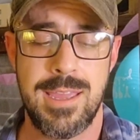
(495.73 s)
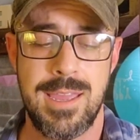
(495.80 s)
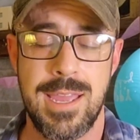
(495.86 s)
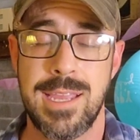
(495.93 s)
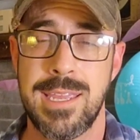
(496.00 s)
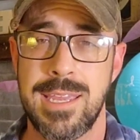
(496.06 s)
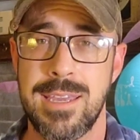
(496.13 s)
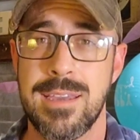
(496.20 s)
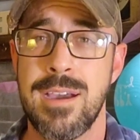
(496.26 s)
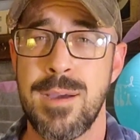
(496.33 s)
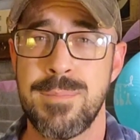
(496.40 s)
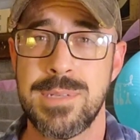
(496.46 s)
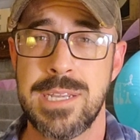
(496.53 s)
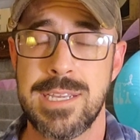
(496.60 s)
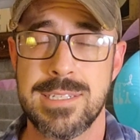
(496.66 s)
and get
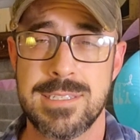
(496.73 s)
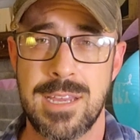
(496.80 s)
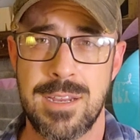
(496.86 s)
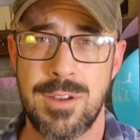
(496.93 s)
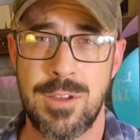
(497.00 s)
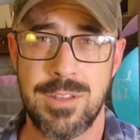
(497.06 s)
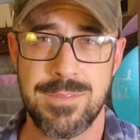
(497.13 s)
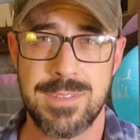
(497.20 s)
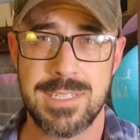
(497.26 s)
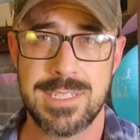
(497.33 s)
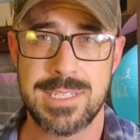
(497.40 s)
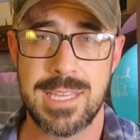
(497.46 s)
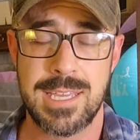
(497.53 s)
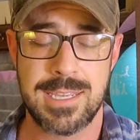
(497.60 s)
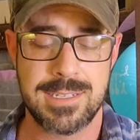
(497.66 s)
updates on all of these
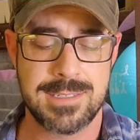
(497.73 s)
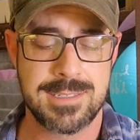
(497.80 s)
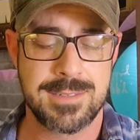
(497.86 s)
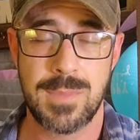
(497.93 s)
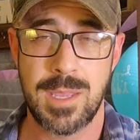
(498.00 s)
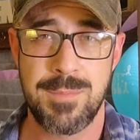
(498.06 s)
things.